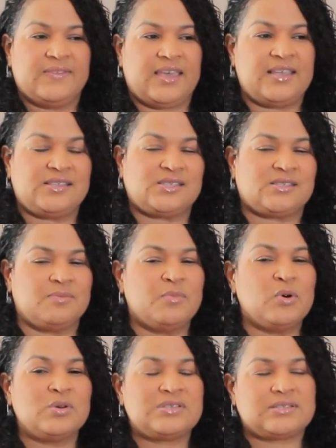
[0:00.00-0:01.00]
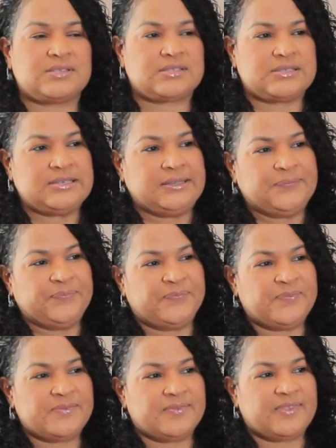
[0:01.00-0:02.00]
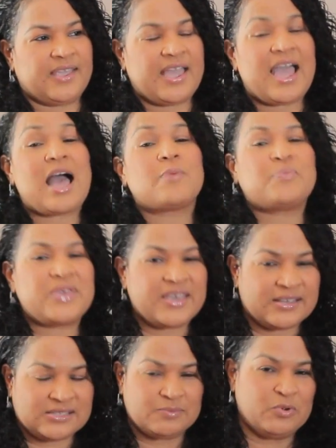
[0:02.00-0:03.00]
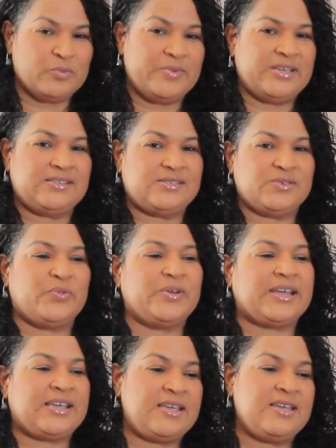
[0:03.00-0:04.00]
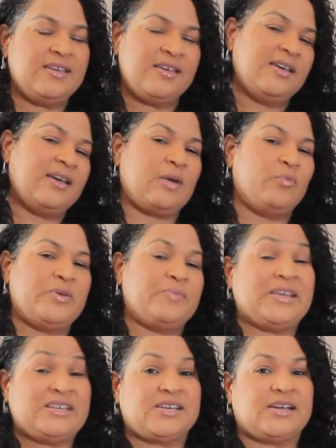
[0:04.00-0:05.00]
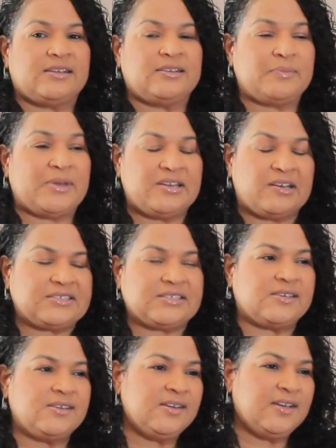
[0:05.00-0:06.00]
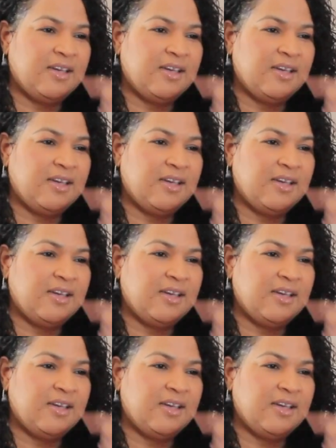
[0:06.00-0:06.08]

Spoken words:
It's the most happiest moment when I am with my child, my daughter.